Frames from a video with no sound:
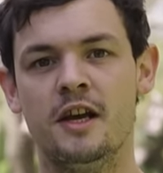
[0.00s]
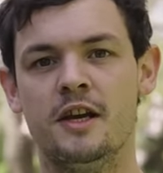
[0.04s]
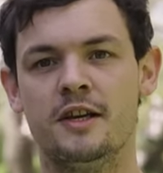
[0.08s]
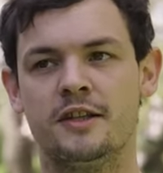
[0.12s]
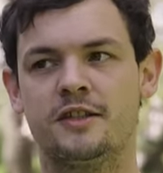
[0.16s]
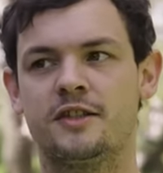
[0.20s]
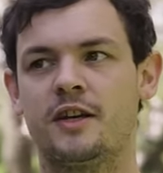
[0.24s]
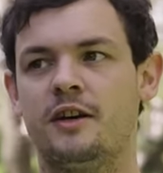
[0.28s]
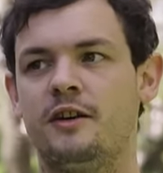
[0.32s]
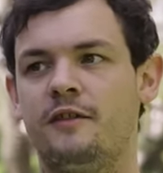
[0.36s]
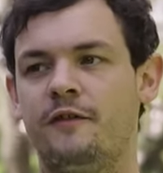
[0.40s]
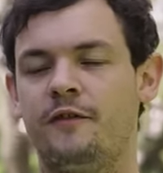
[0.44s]

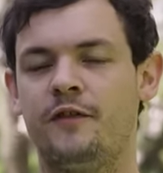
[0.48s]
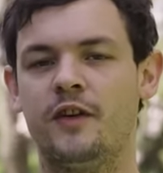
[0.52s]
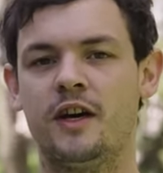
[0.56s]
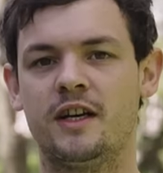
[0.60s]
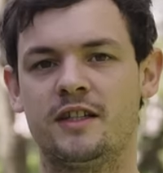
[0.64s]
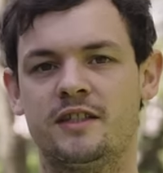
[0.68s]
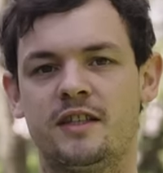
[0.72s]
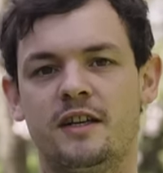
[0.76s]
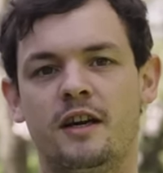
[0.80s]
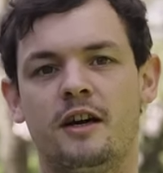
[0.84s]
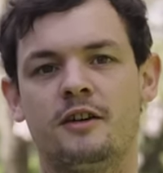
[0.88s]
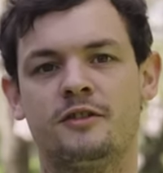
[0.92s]
So
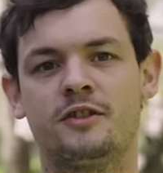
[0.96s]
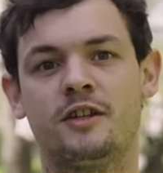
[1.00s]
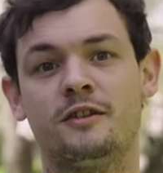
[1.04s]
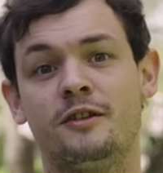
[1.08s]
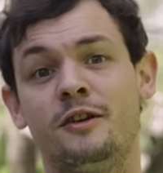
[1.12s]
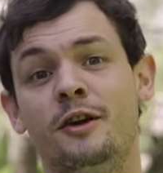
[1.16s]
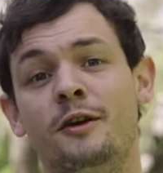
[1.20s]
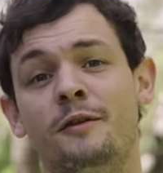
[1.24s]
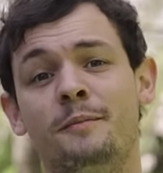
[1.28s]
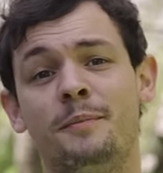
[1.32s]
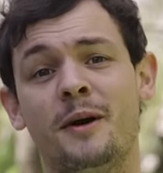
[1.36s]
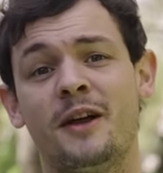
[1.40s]
firstly, I'll tell
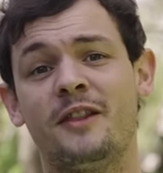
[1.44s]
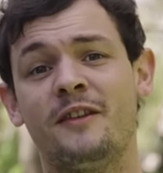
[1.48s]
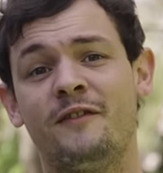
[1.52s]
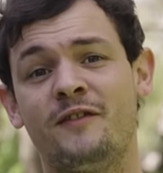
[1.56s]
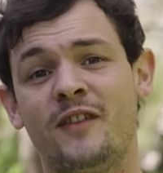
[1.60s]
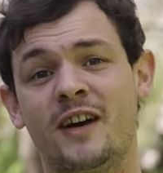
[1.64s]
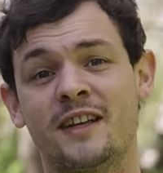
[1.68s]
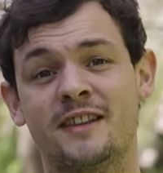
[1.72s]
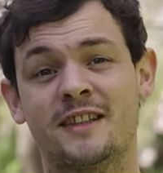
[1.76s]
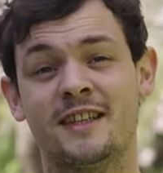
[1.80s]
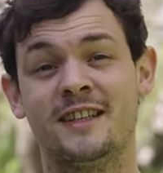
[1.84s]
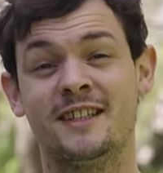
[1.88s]
you about the
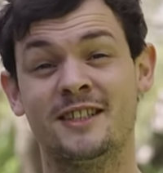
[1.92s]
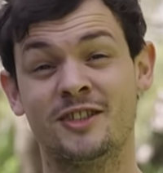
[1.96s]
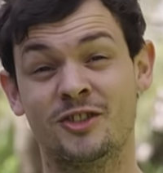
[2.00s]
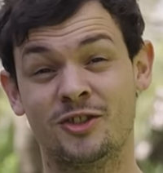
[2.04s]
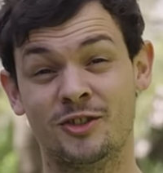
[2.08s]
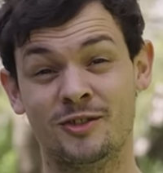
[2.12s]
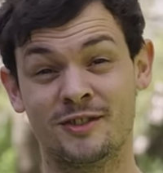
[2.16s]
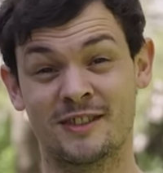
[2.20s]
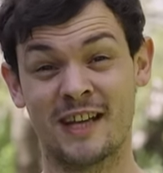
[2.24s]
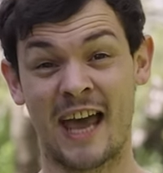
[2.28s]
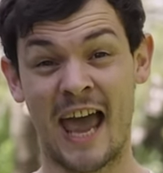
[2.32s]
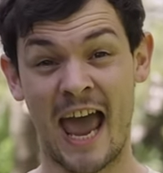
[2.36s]
fact that it
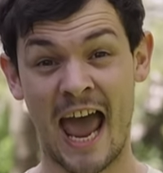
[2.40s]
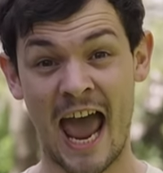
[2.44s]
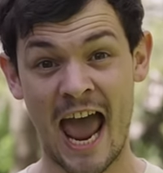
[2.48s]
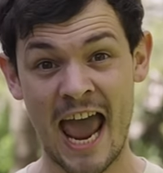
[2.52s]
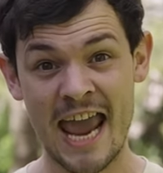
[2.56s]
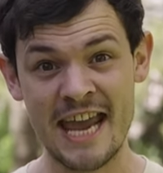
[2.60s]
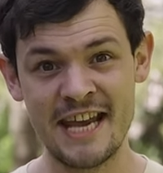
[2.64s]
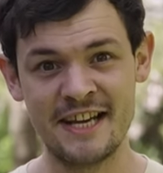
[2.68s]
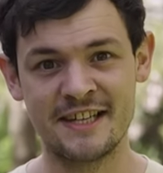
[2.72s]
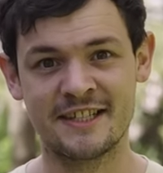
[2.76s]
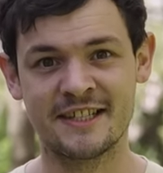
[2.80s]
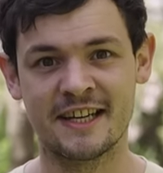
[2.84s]
shoots
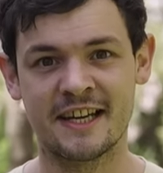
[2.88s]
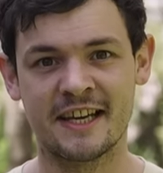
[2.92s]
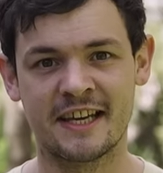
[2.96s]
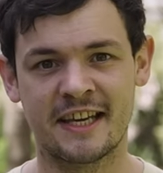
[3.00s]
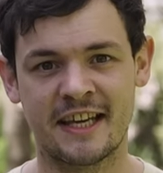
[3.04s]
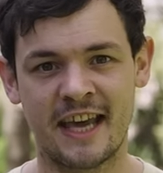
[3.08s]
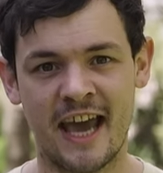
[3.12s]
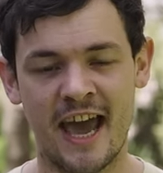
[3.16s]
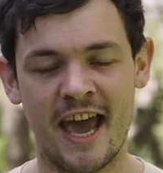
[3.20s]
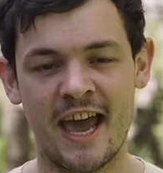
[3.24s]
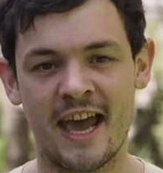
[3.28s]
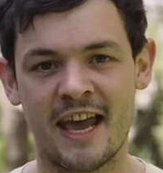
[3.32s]
at
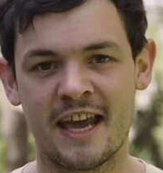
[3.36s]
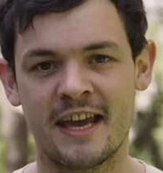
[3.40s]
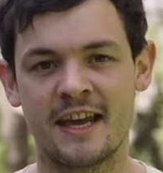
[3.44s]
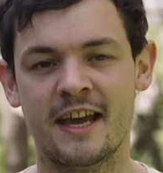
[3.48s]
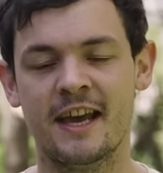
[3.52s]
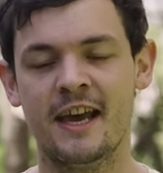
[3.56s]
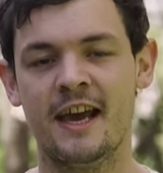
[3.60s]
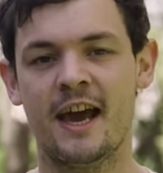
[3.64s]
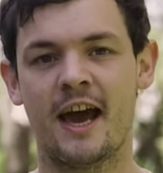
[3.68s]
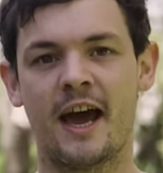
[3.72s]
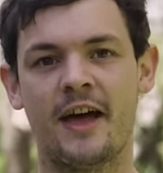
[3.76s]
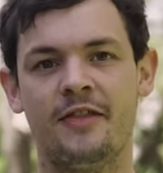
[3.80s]
8K,
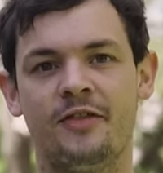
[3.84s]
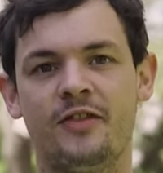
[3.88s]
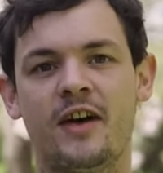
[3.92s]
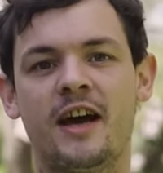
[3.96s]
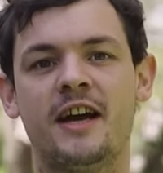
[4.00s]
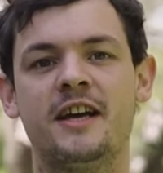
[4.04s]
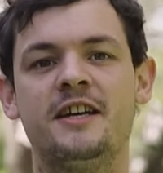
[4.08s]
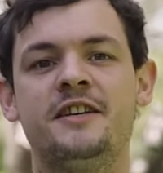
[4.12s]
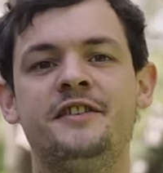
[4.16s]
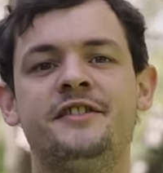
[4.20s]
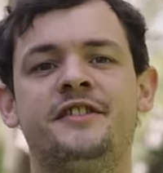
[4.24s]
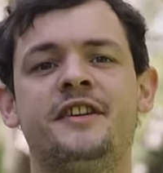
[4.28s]
and
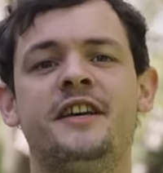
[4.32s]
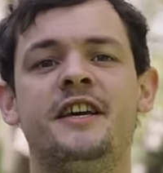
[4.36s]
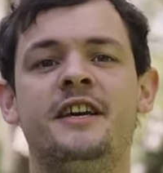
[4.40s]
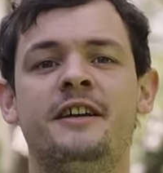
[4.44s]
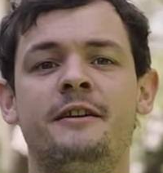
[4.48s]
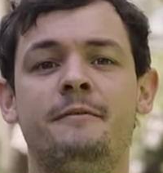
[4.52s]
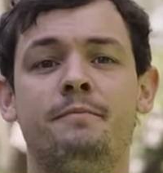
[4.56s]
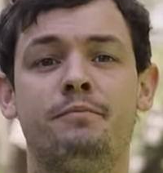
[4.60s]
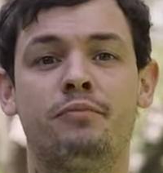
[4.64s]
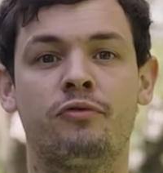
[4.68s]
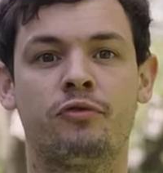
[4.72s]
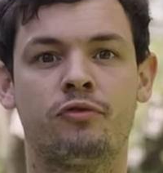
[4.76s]
that is
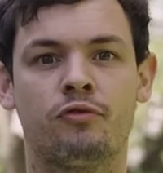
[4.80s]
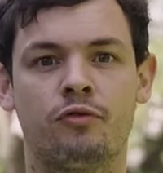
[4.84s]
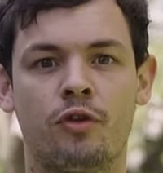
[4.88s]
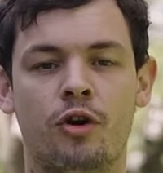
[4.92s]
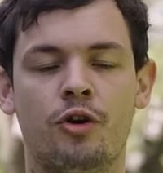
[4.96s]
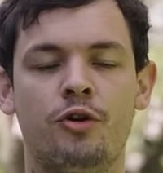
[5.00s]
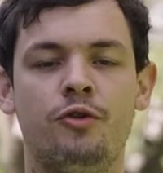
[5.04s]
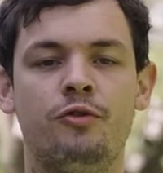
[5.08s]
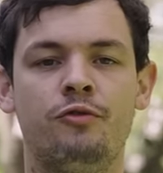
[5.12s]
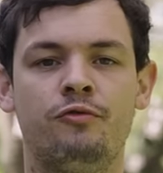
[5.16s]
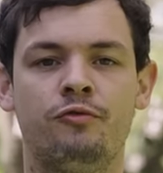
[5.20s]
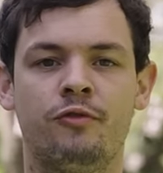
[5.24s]
in
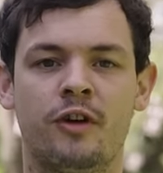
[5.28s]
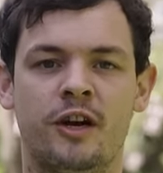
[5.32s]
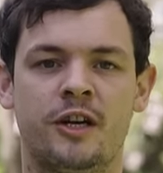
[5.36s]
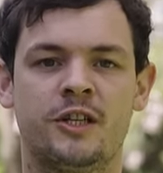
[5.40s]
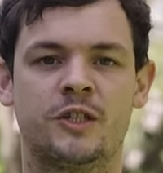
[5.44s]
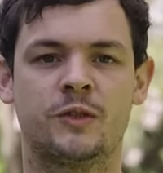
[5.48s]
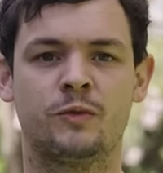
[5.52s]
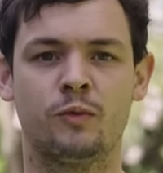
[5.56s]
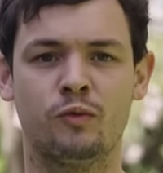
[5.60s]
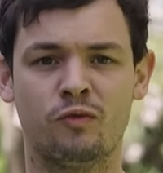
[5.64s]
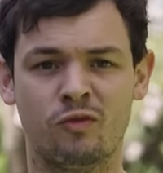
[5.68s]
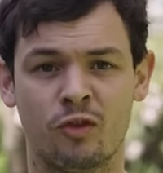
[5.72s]

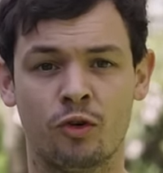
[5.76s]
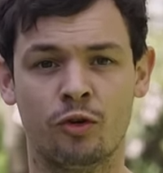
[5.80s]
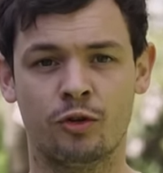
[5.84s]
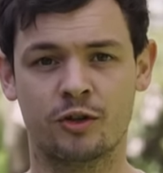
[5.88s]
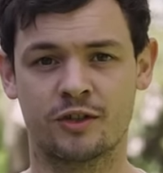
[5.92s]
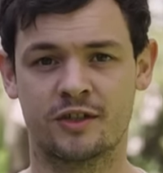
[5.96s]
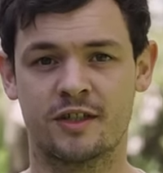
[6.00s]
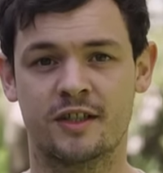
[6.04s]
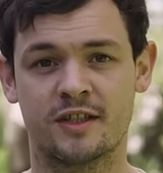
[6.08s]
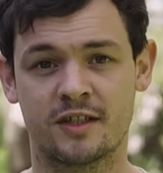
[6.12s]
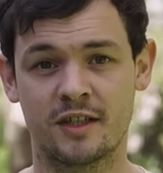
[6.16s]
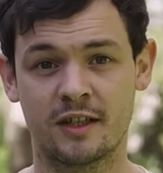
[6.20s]
ProRes RAW.
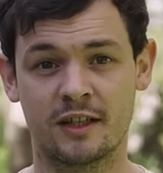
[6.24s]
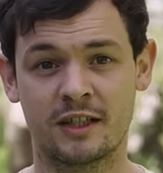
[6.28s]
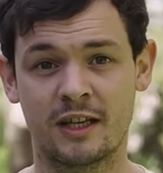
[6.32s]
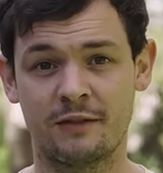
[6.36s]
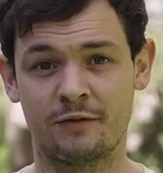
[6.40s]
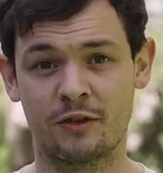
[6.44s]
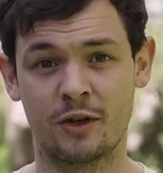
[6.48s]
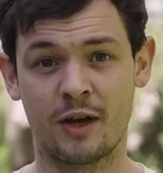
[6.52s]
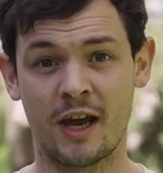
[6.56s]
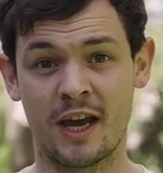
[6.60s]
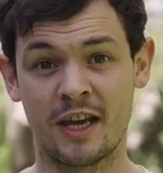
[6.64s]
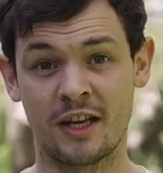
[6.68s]
So that's going to
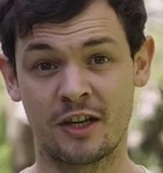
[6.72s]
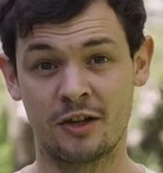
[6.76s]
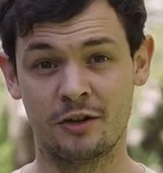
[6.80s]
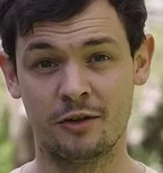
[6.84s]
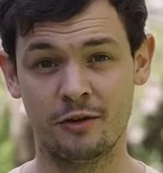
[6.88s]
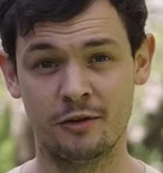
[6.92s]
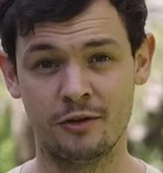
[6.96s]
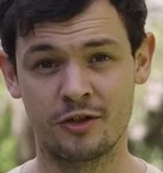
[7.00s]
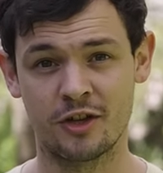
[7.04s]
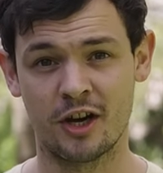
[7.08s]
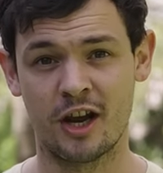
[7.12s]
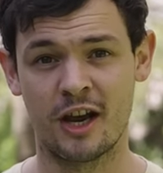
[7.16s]
give you a
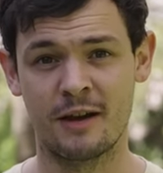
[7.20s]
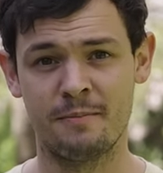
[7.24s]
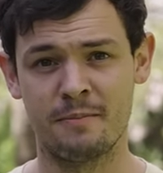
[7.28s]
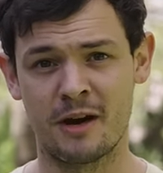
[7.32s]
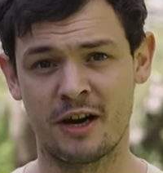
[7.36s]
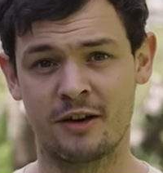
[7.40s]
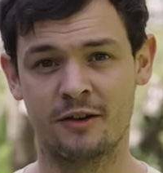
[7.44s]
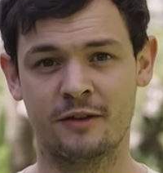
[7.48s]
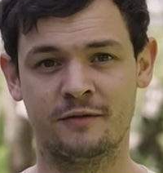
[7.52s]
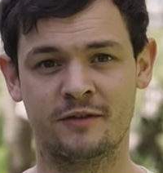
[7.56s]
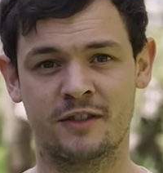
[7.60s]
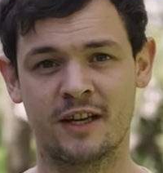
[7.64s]
huge
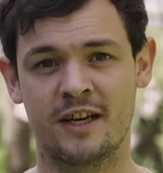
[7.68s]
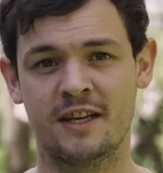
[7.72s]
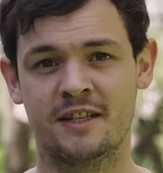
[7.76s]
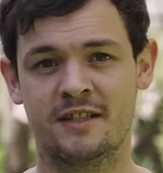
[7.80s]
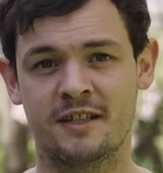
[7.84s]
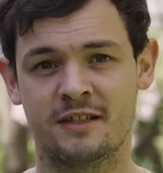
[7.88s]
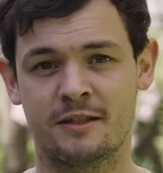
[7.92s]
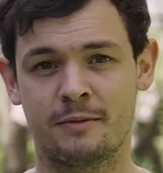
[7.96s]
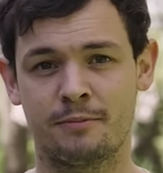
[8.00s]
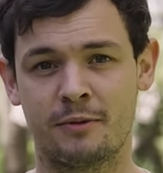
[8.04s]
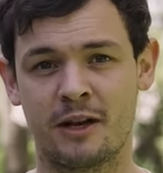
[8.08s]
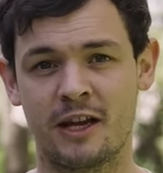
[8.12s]
amount of
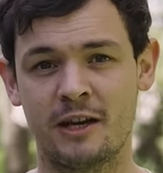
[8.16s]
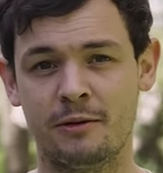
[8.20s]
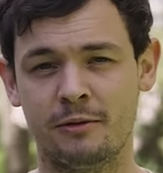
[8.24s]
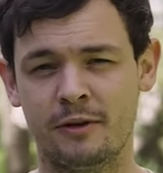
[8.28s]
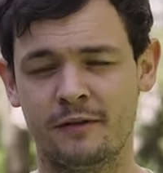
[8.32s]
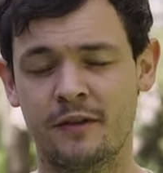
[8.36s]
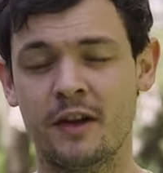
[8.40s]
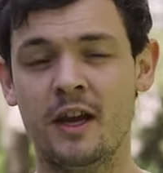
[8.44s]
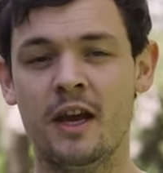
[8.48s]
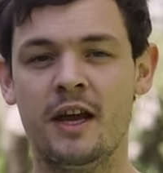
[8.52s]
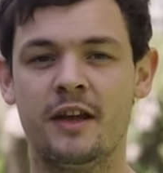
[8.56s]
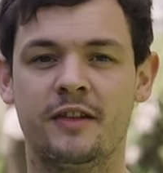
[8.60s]
data to play with.